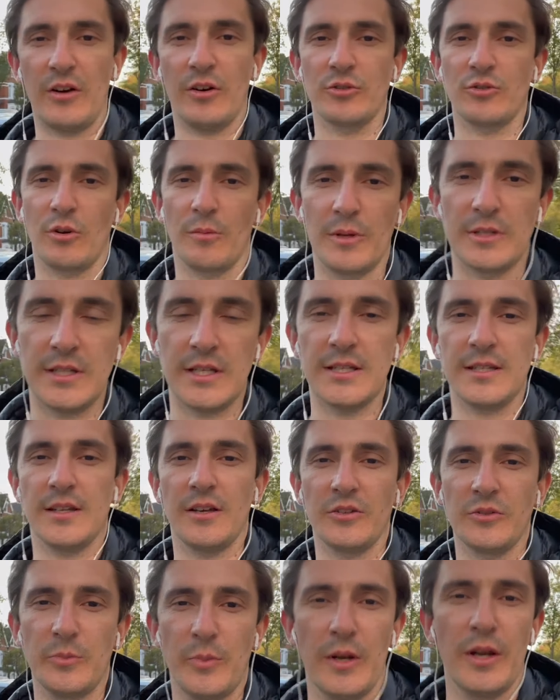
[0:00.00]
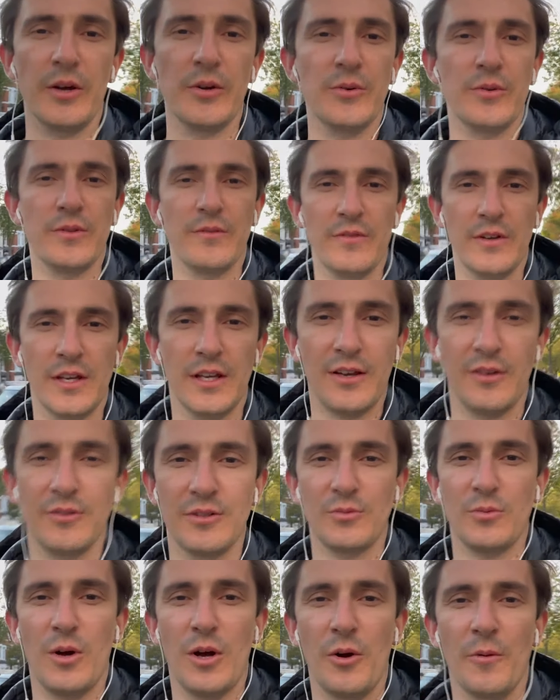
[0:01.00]
I'll drop my details below the video as
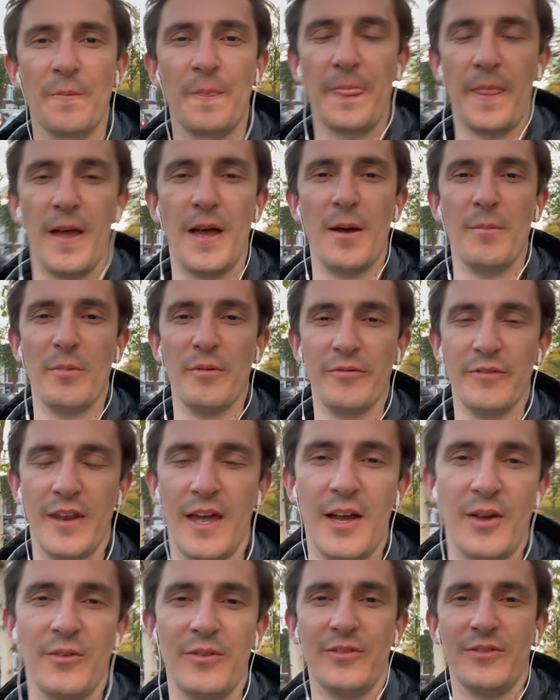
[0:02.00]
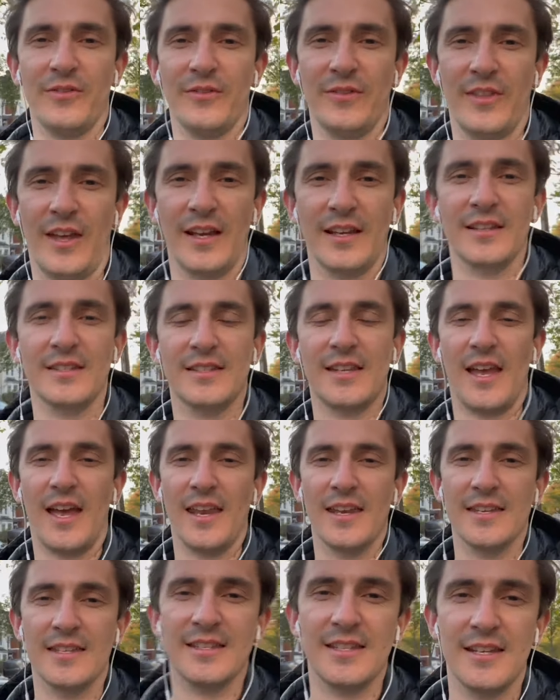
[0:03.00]
well. But for now, thanks
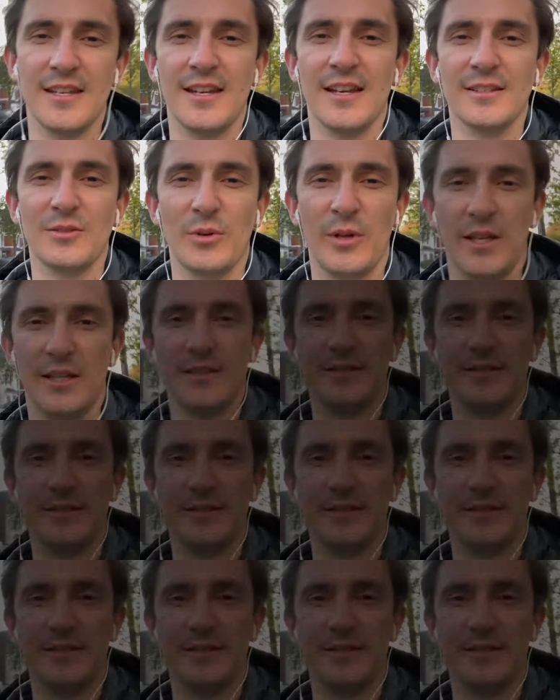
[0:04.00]
and see you next week.